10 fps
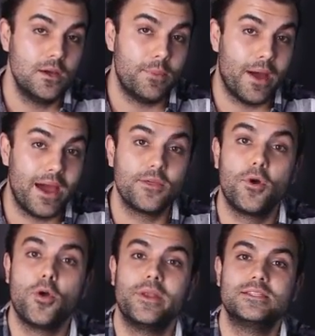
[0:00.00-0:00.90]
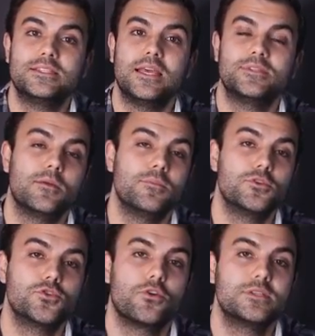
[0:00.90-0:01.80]
but at the moment it seems that the
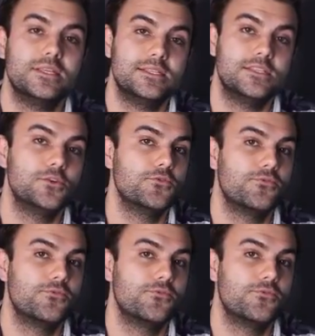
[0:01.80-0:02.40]
majority still